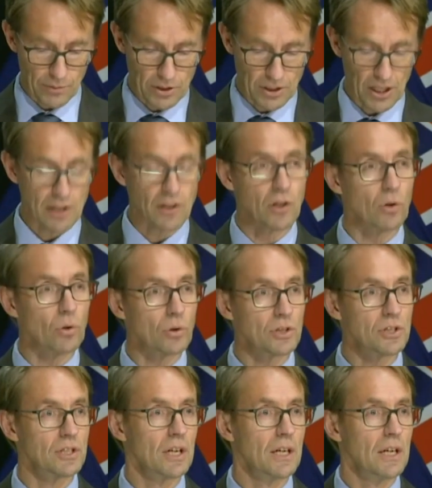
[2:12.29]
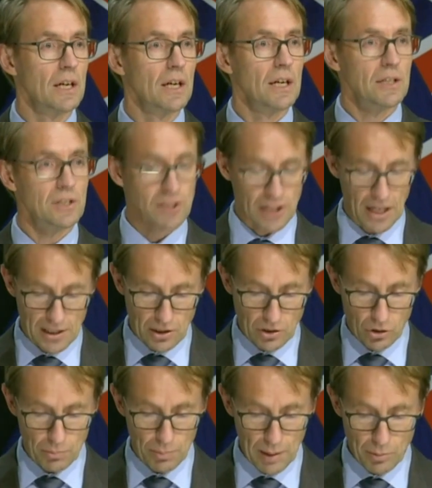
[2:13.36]
Stay the course, stay
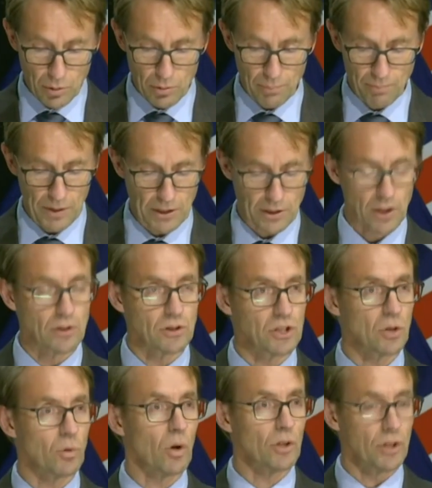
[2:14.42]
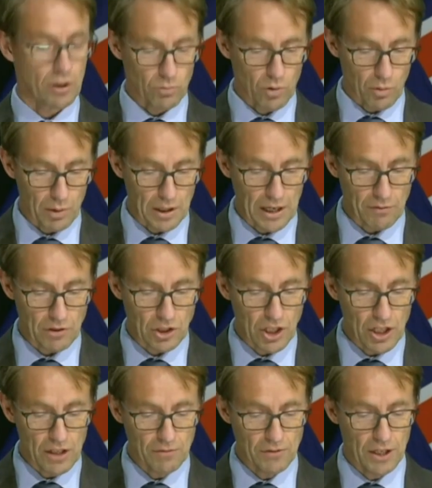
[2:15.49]
in your bubble, and don't squander what we have
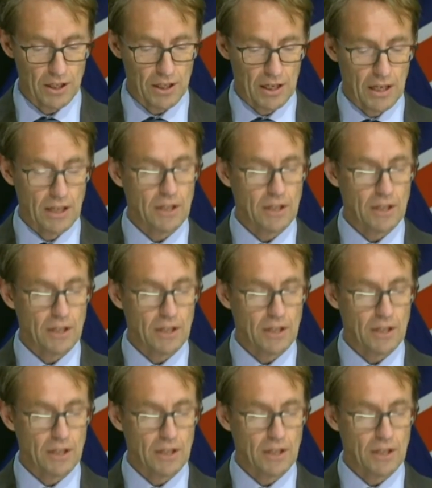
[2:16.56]
achieved